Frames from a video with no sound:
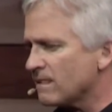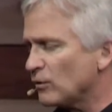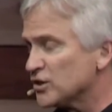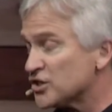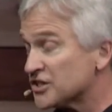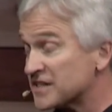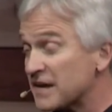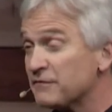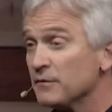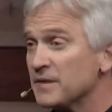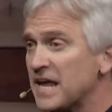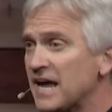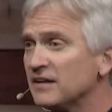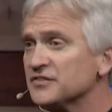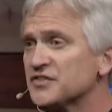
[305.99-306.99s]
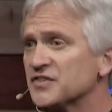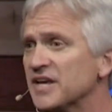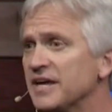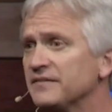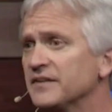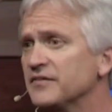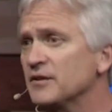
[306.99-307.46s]
We should say from the
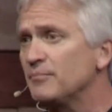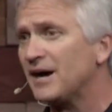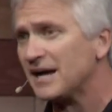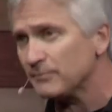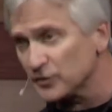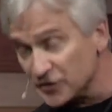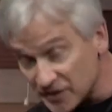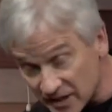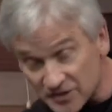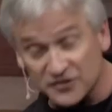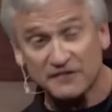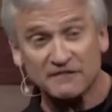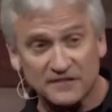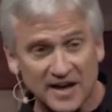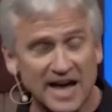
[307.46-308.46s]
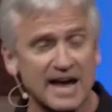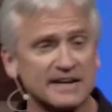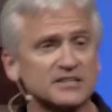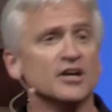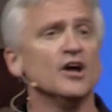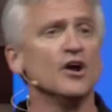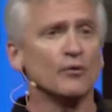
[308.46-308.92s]
outset that the Bible does in
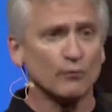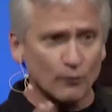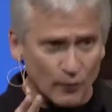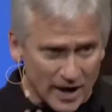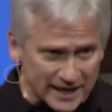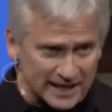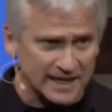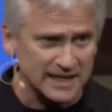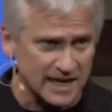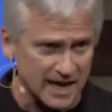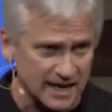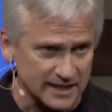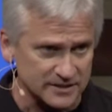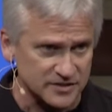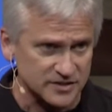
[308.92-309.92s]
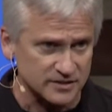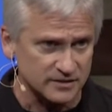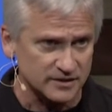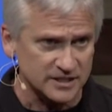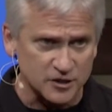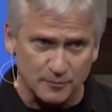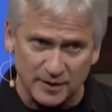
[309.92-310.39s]
fact recognize
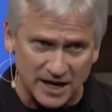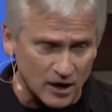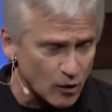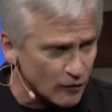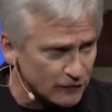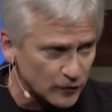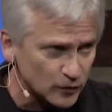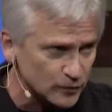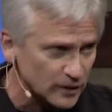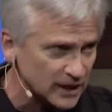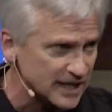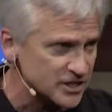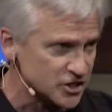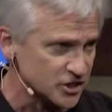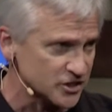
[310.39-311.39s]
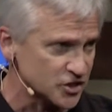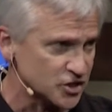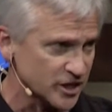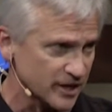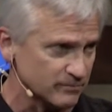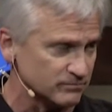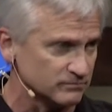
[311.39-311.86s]
it's a powerful
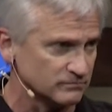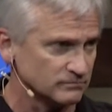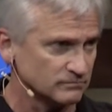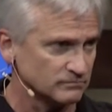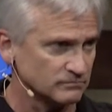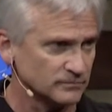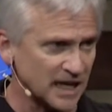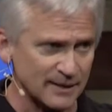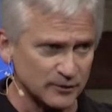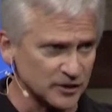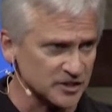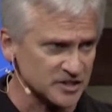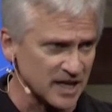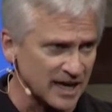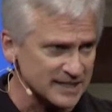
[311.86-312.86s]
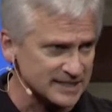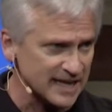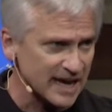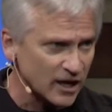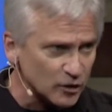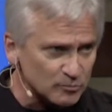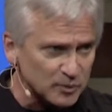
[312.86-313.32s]
relationship. Bible does not
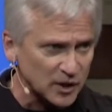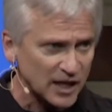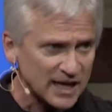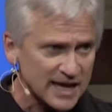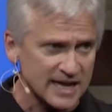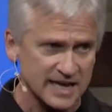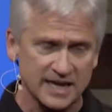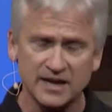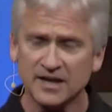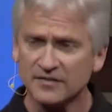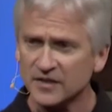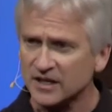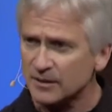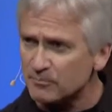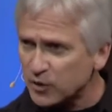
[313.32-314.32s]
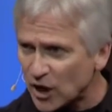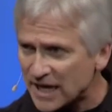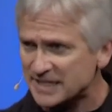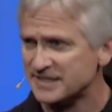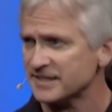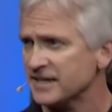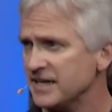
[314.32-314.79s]
downplay the
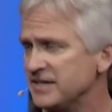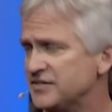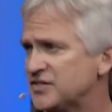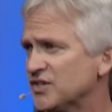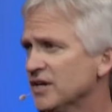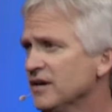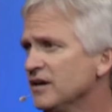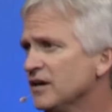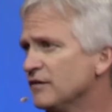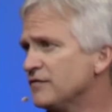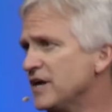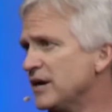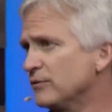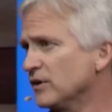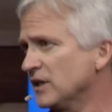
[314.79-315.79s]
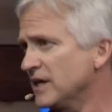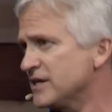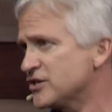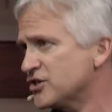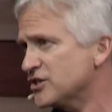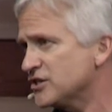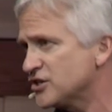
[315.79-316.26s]
complexities of that
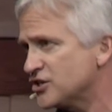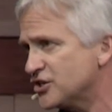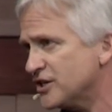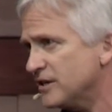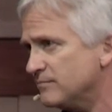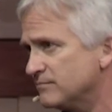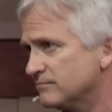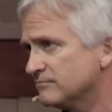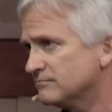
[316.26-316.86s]
relationship.